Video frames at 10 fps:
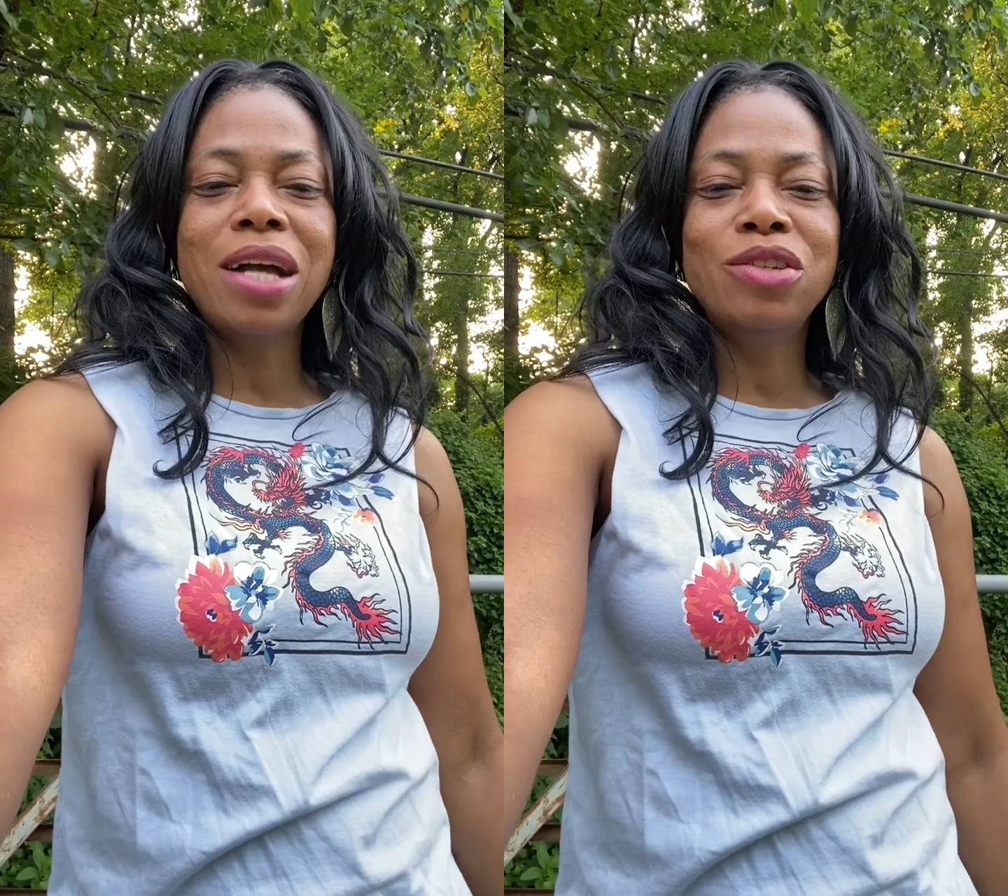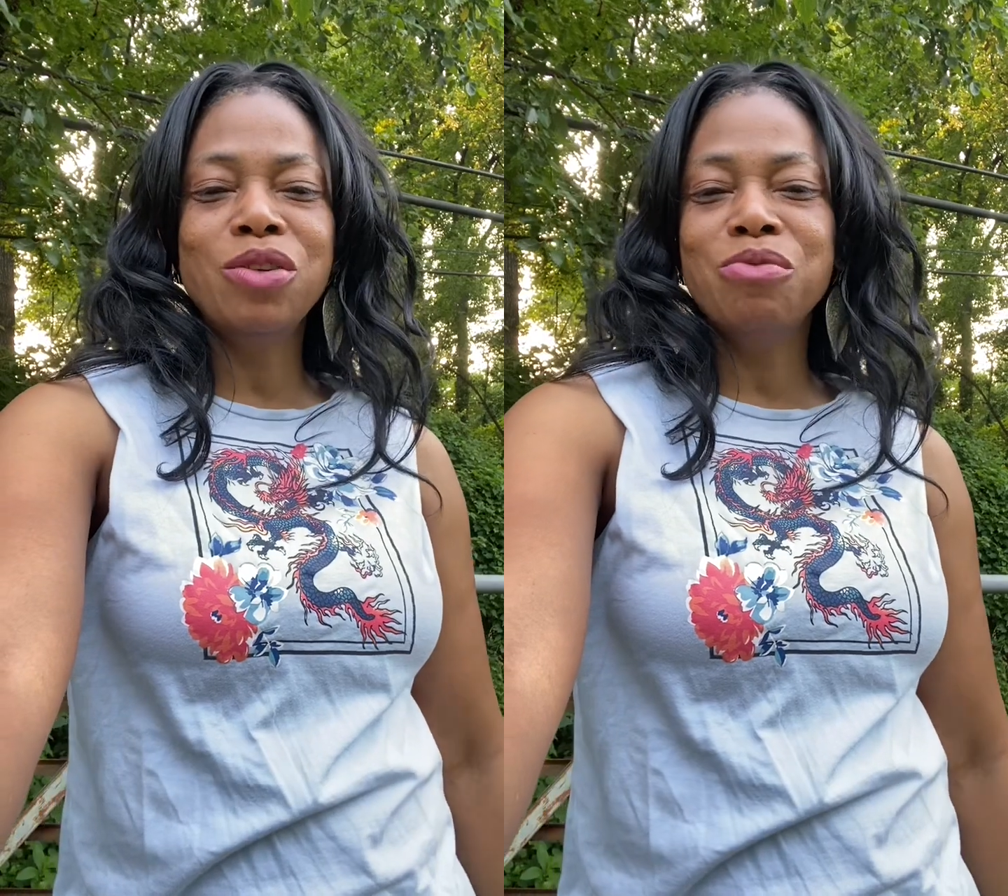
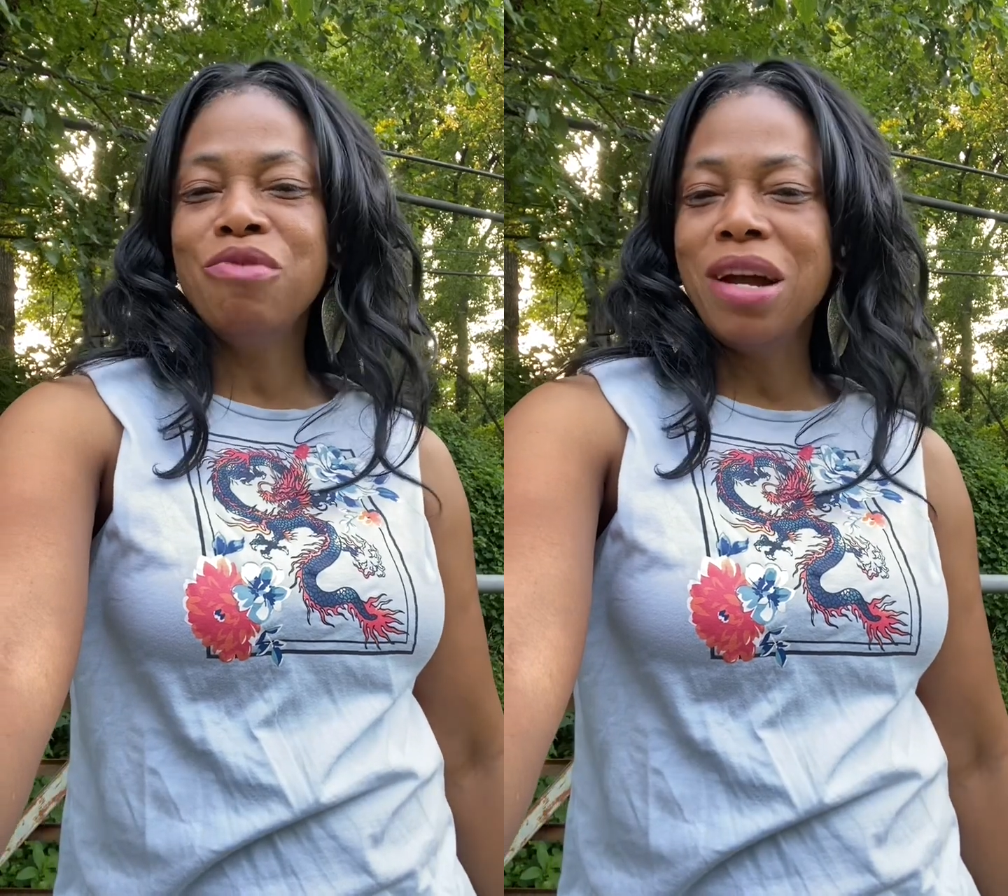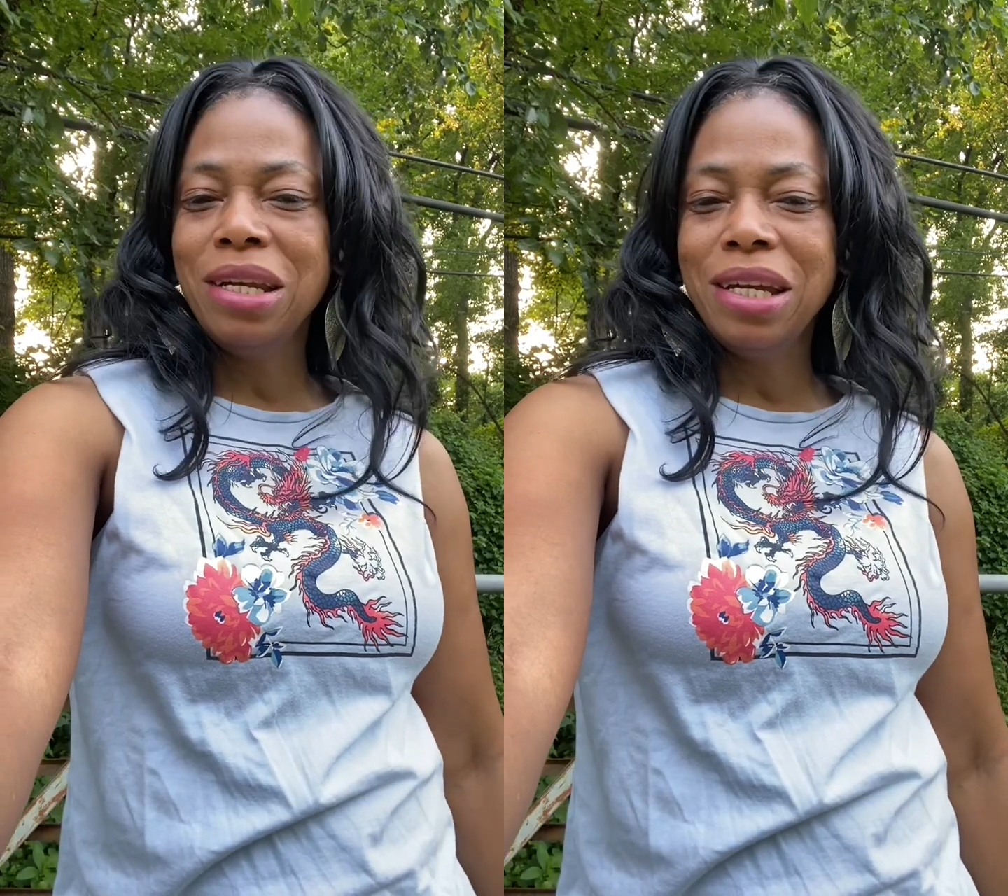your
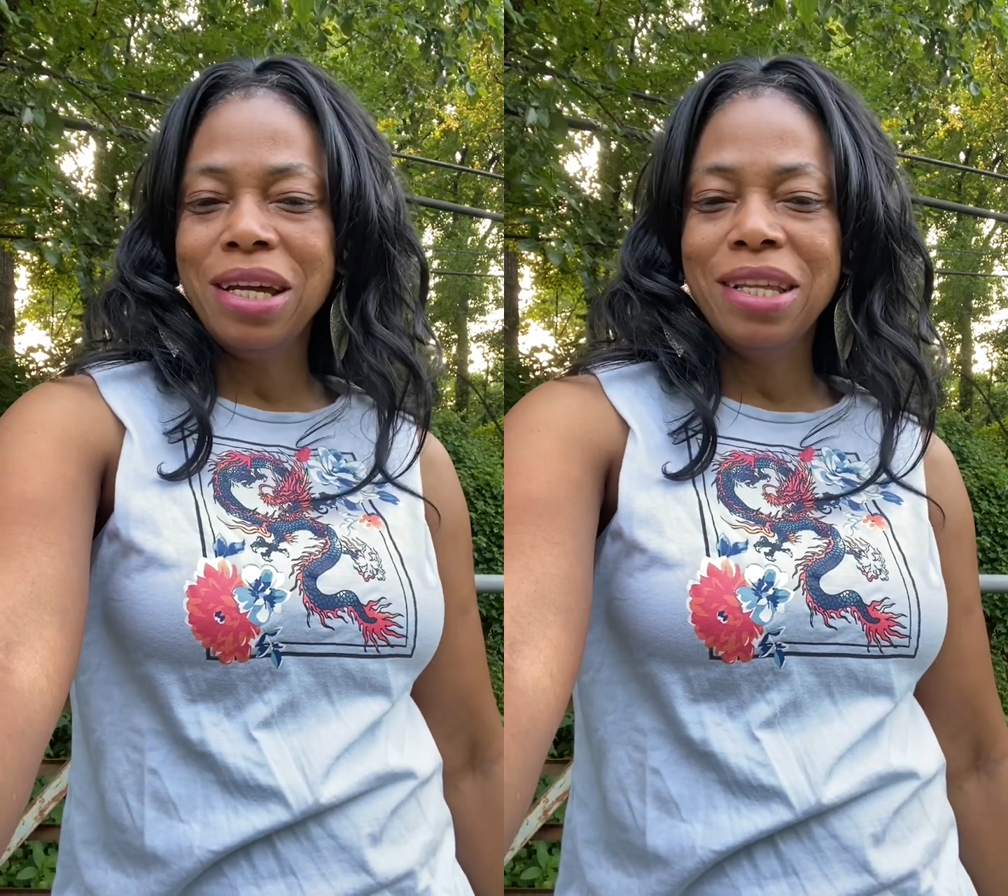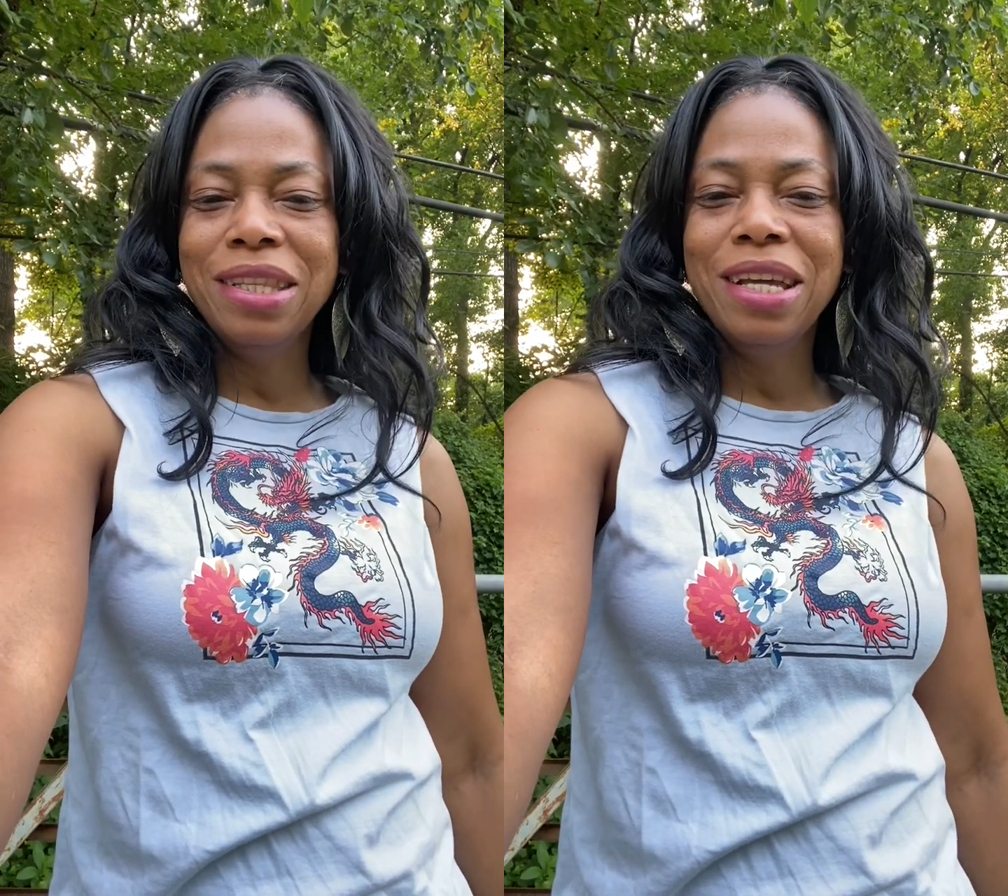
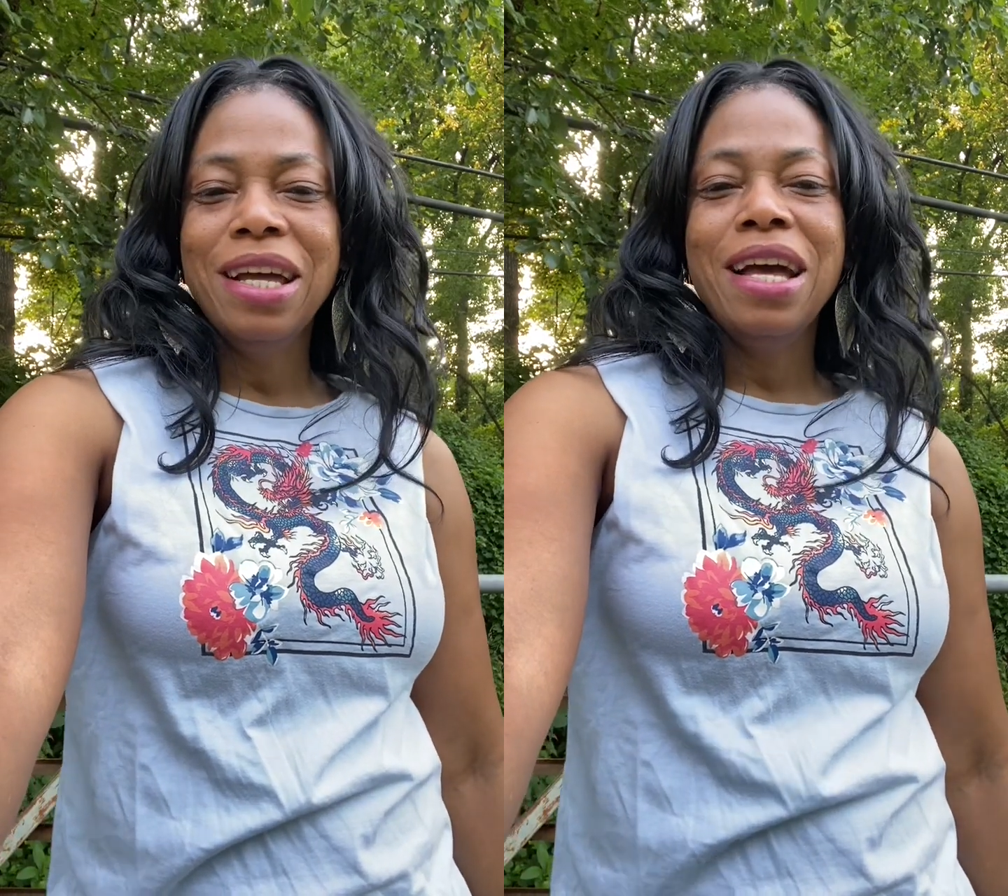running